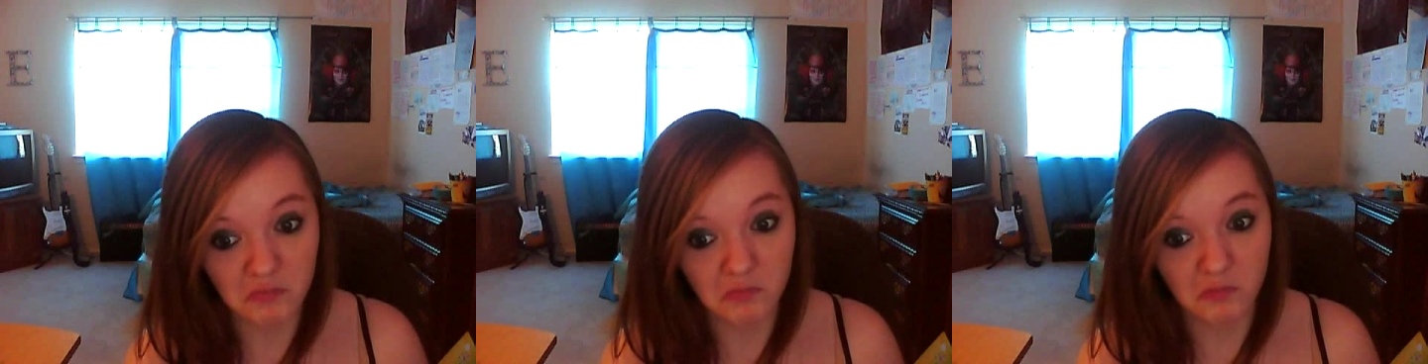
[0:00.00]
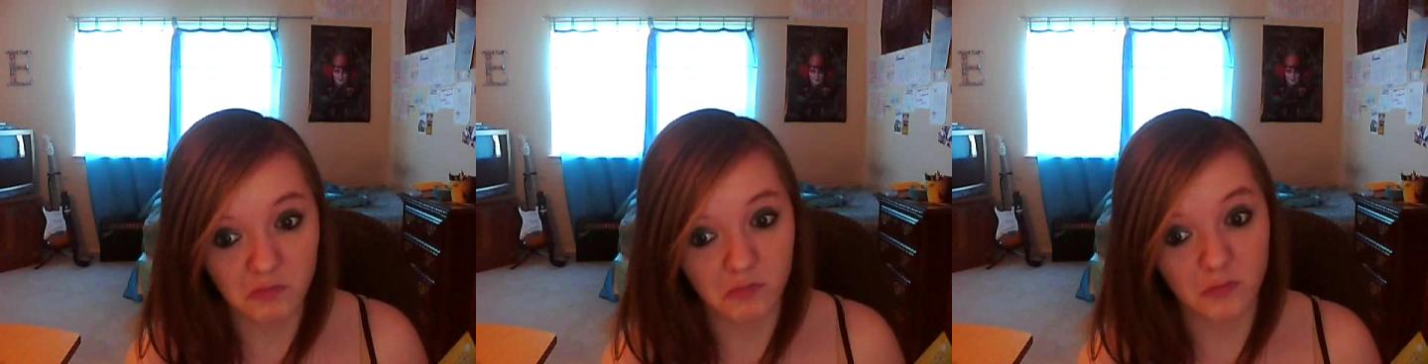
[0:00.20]

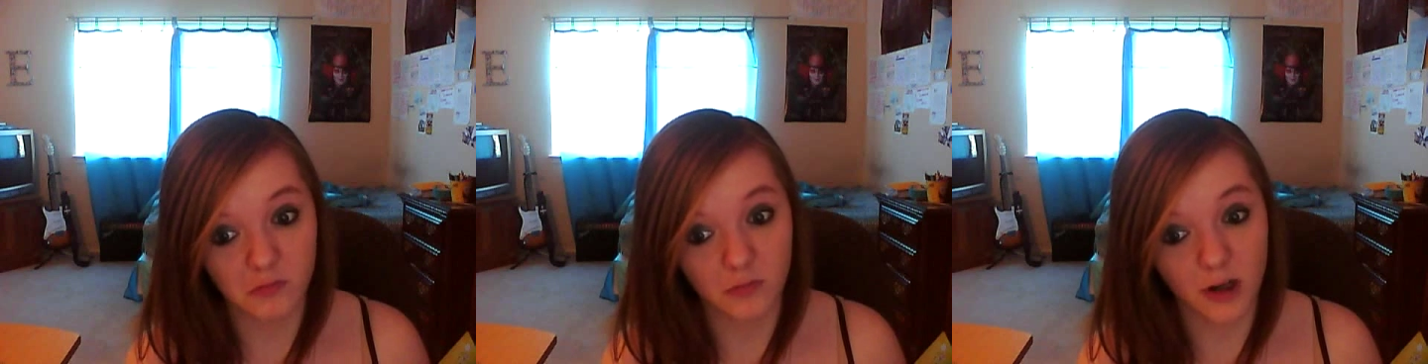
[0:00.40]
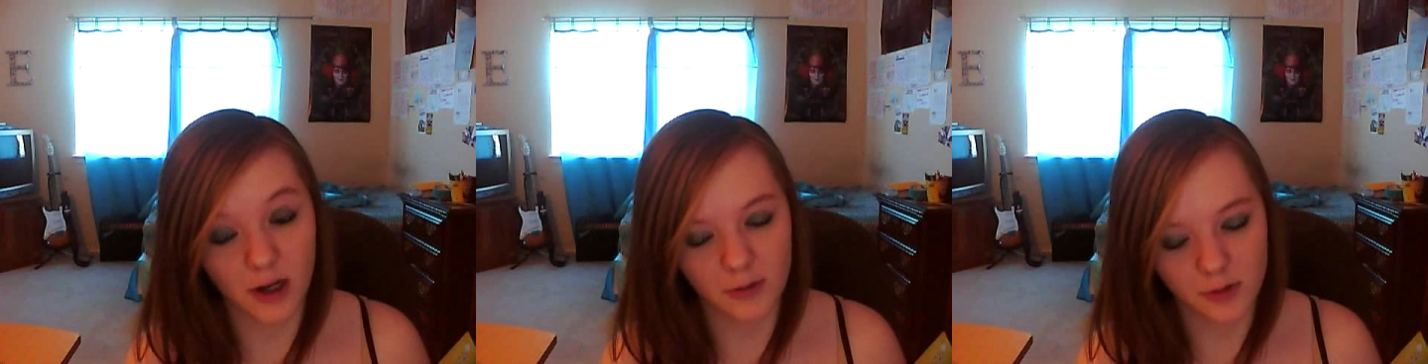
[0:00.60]
maybe.
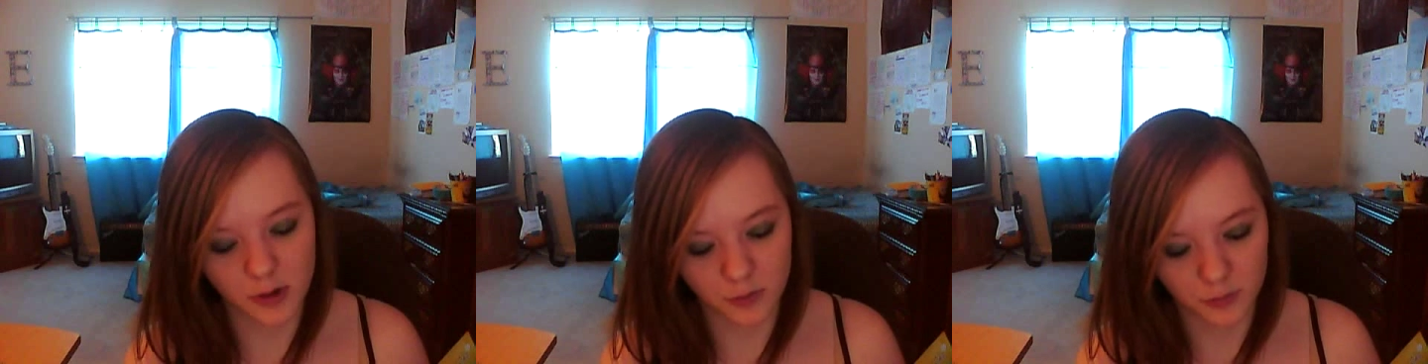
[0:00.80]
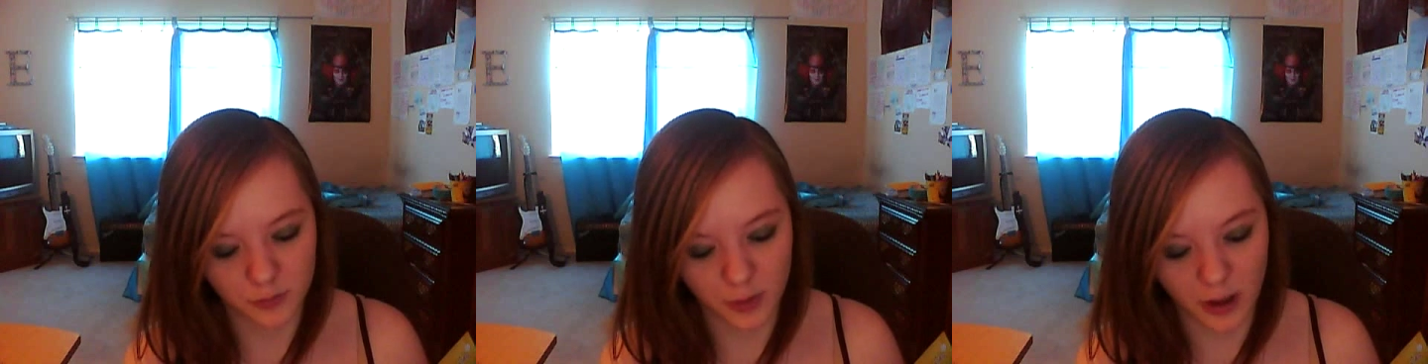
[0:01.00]

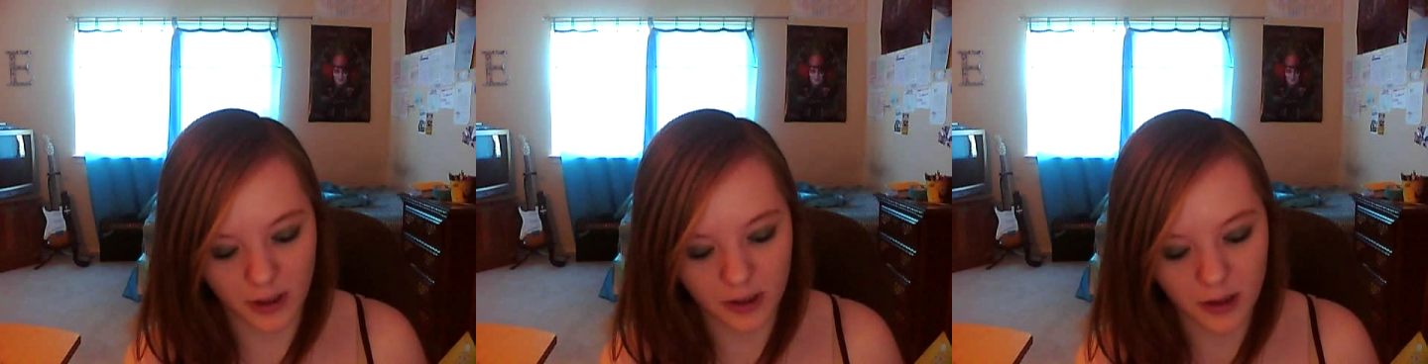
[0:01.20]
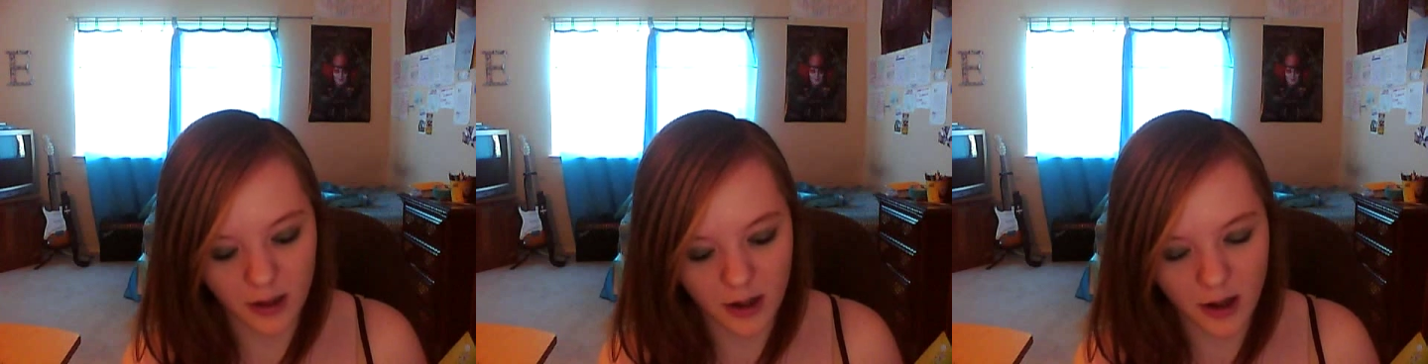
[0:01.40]

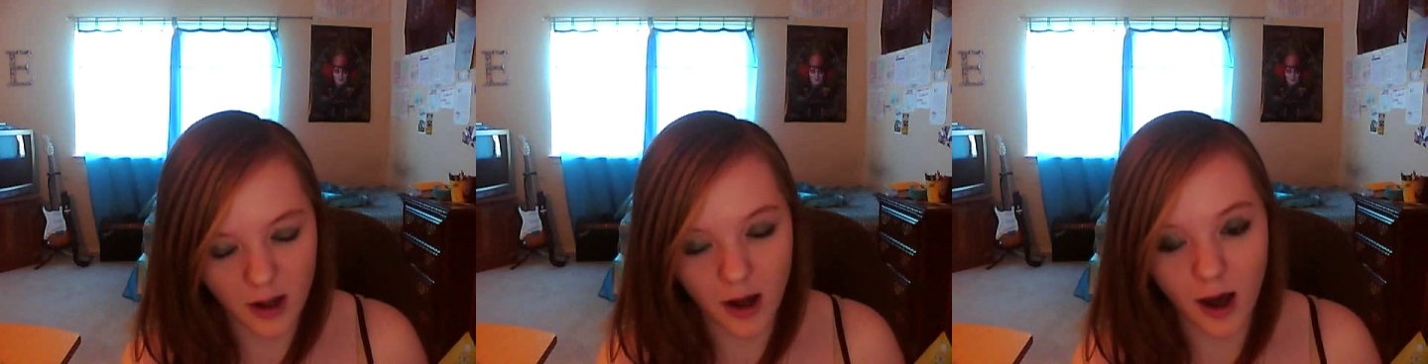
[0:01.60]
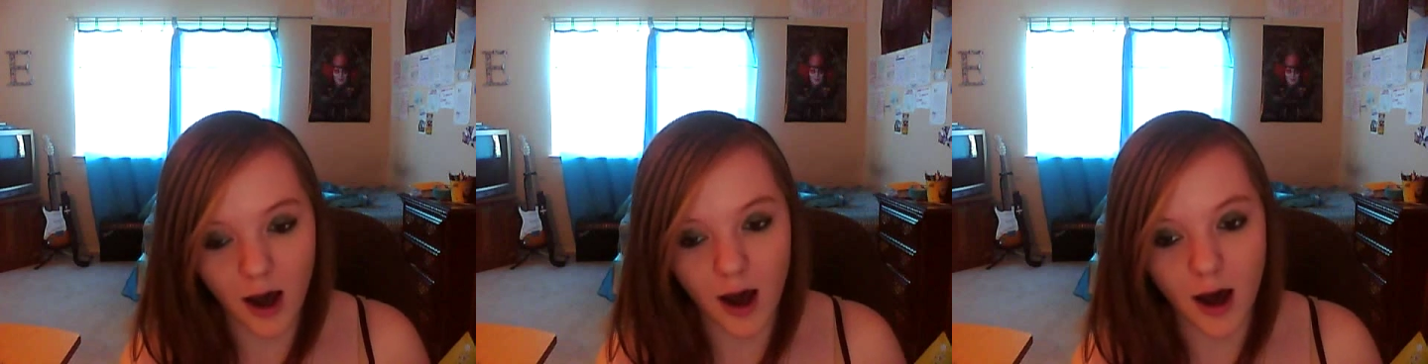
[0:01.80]
I don't
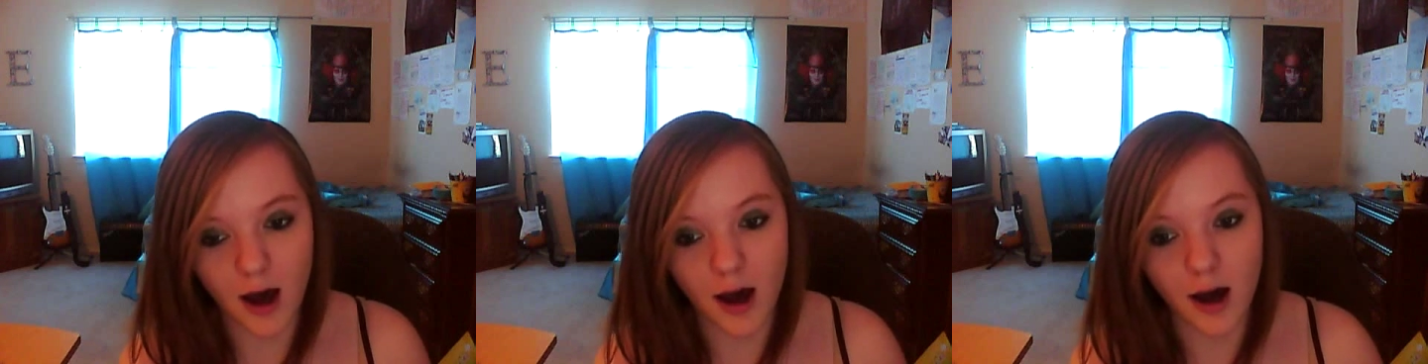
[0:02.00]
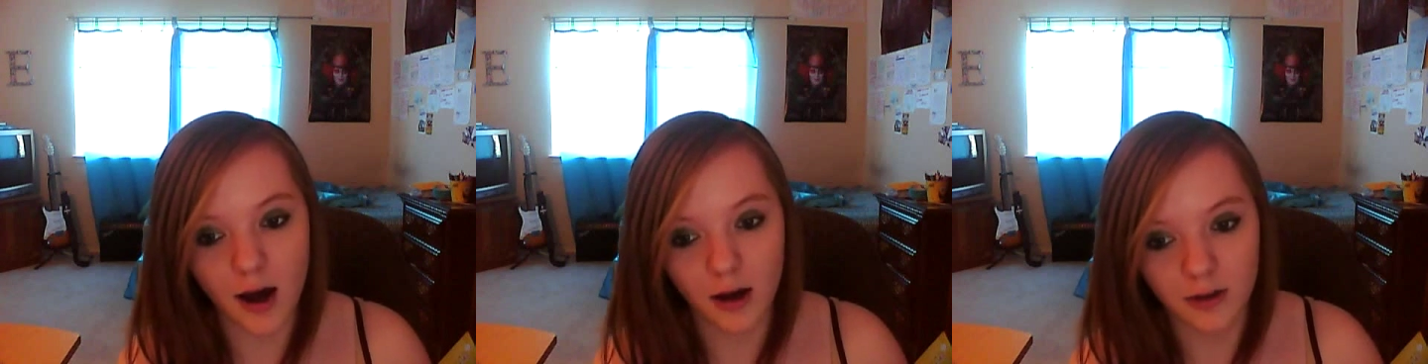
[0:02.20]
know,
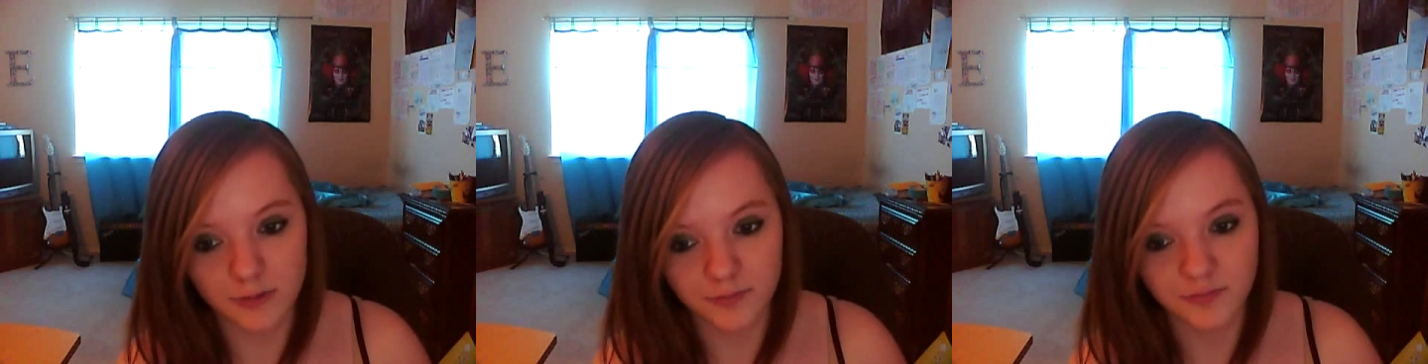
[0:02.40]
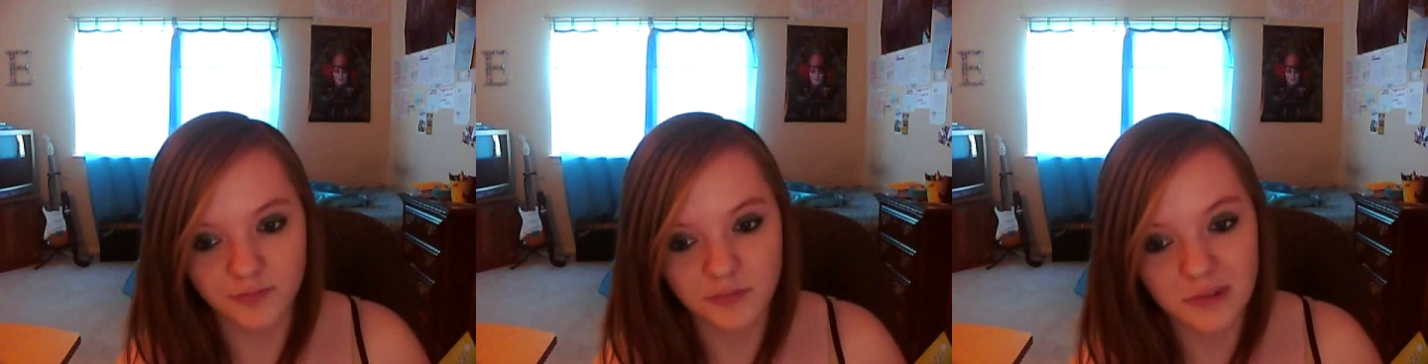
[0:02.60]
but
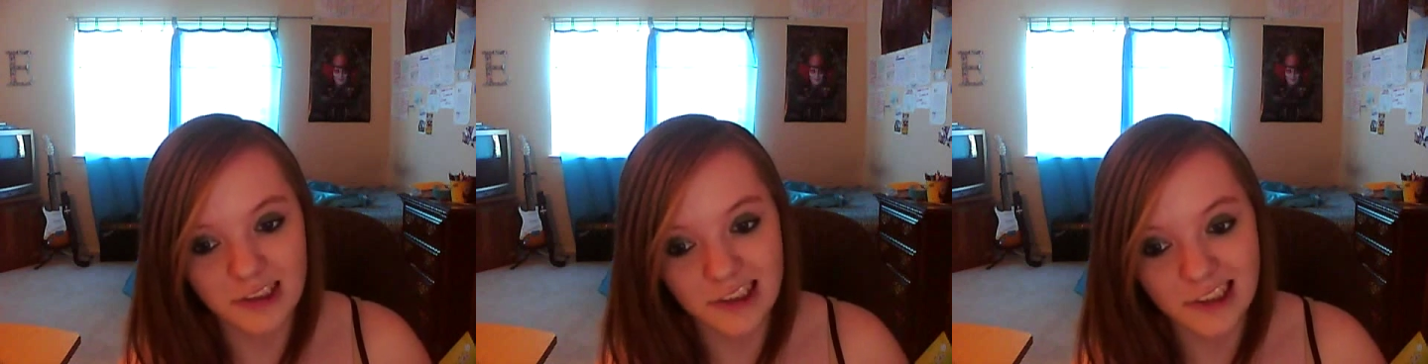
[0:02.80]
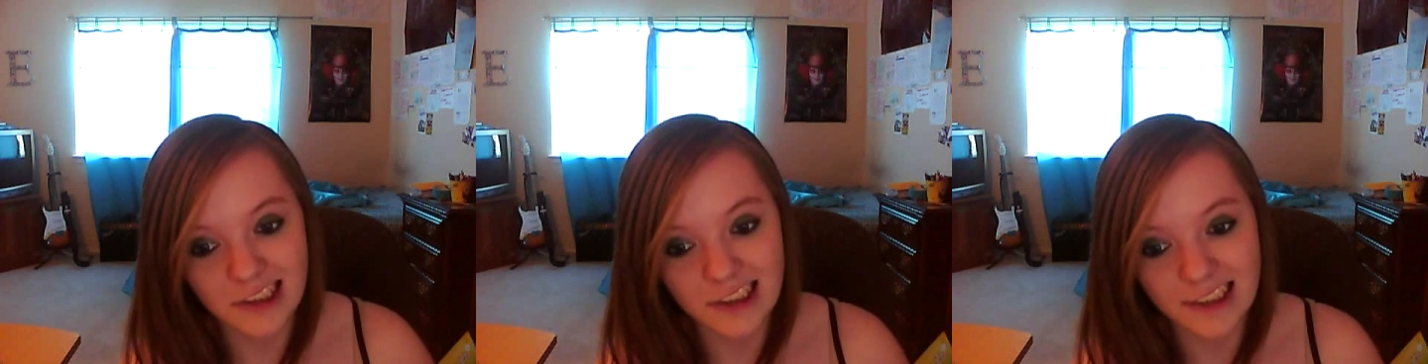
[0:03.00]

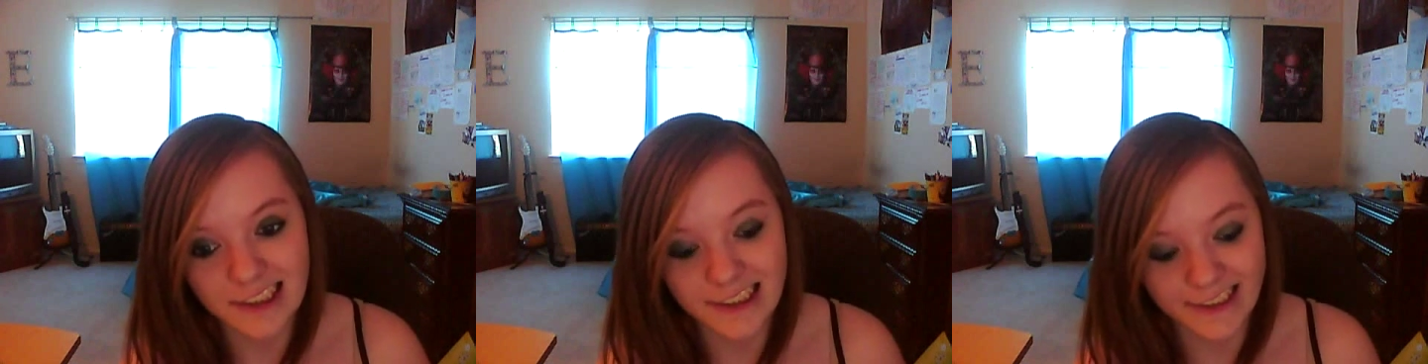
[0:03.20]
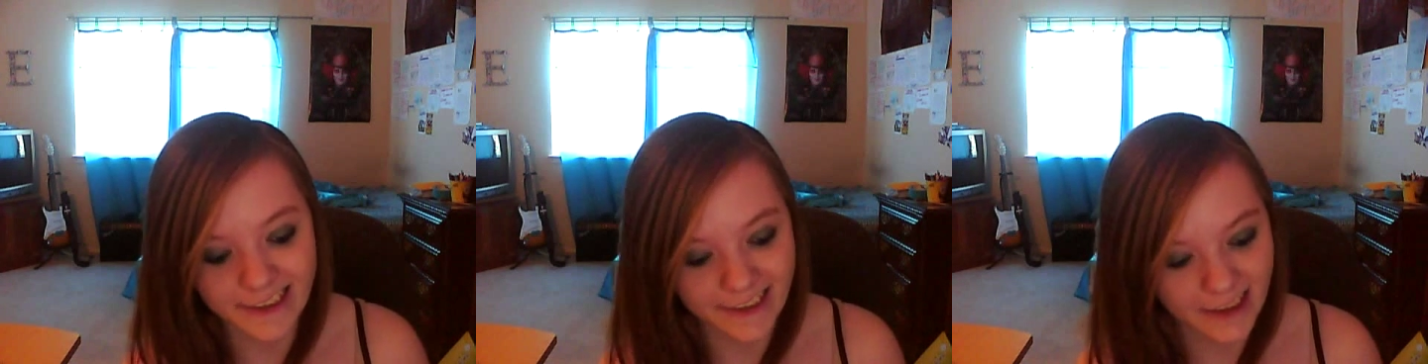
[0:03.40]

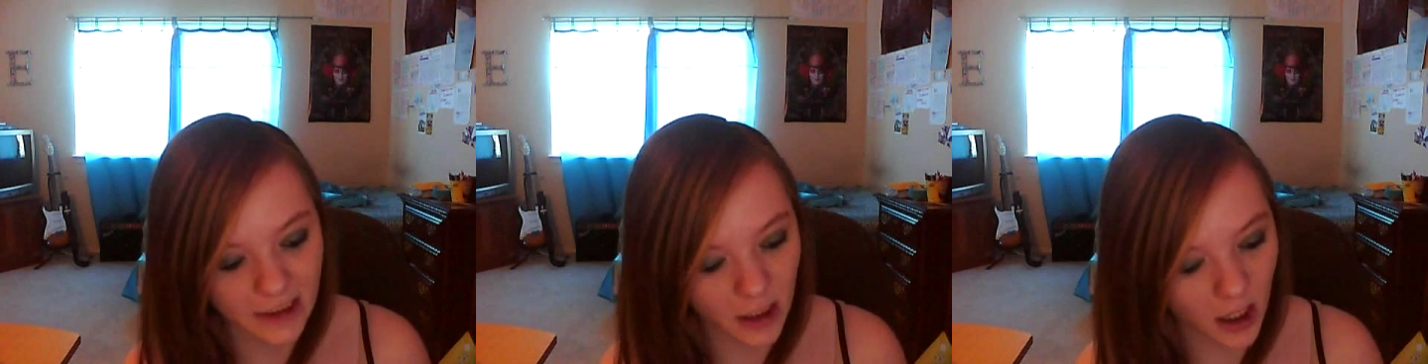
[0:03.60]
um,